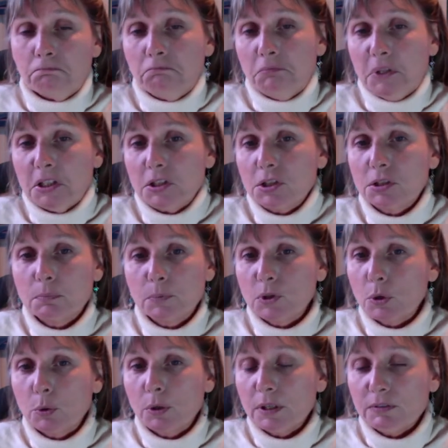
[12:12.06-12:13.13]
It's
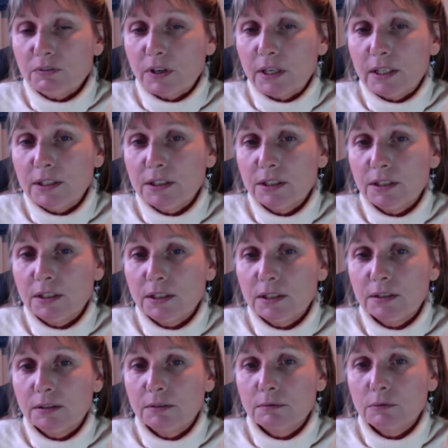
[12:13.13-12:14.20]
totally fine
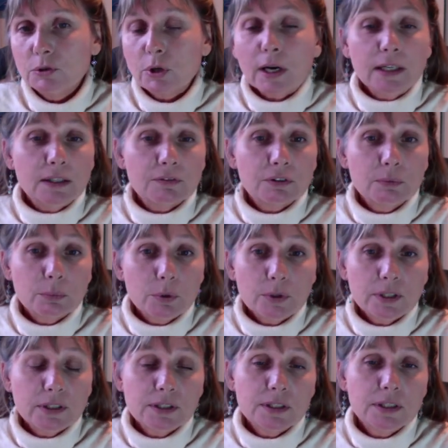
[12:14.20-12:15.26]
to try different
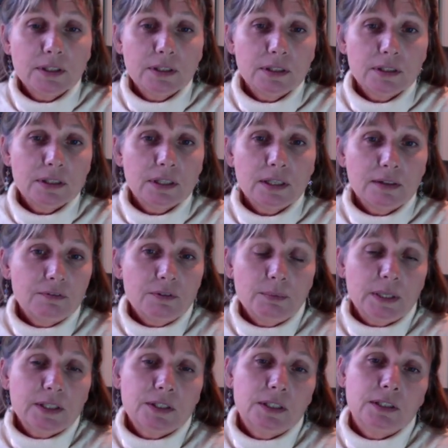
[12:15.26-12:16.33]
points and see if it
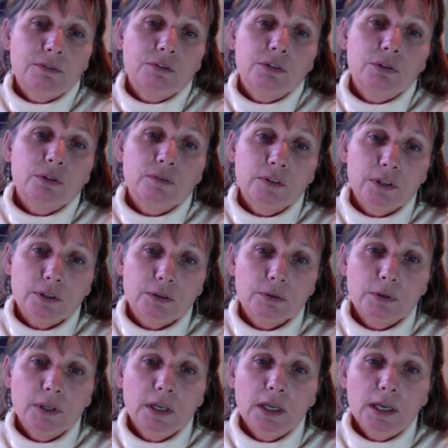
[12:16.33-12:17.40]
makes a difference for you.
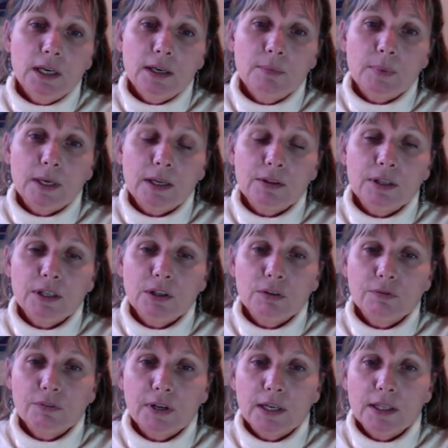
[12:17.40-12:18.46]
But I think you'll
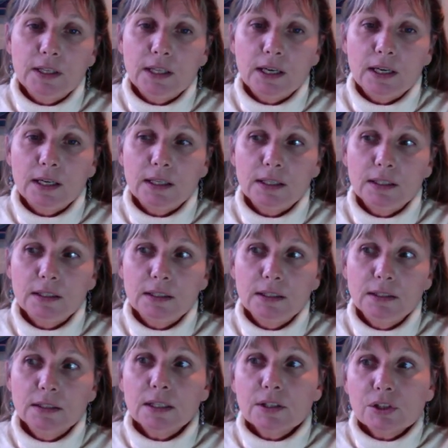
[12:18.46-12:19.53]
find that
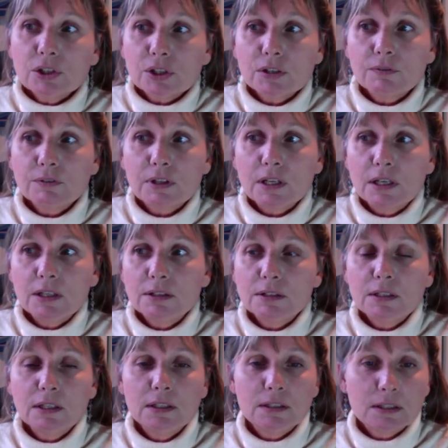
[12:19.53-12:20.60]
it does shift
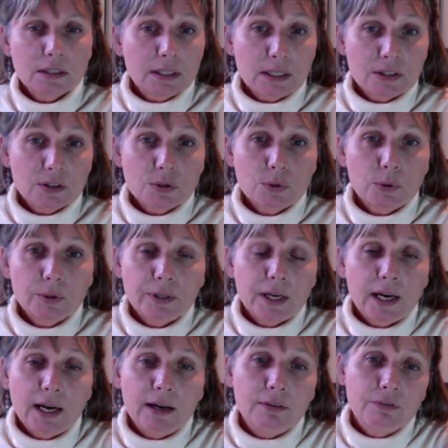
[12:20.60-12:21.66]
things, and it's a nice tool to
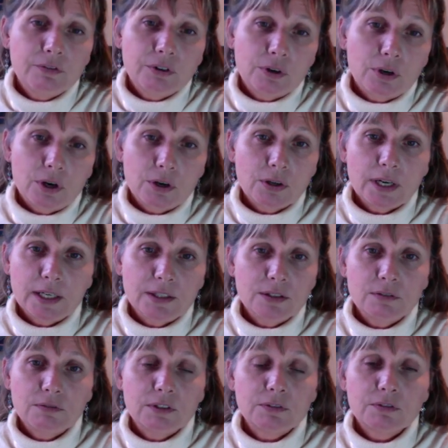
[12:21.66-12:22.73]
have for all kinds
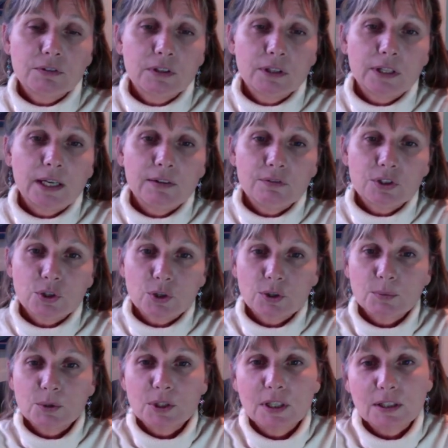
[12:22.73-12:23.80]
of different life
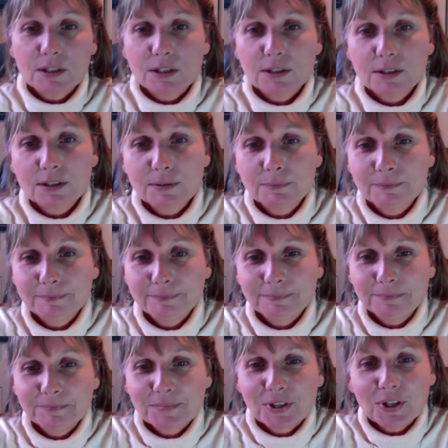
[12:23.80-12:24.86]
circumstances.
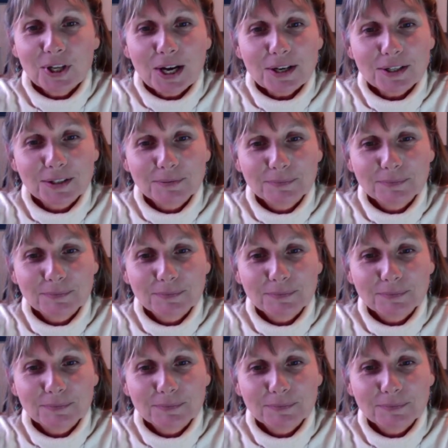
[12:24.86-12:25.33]
Good luck!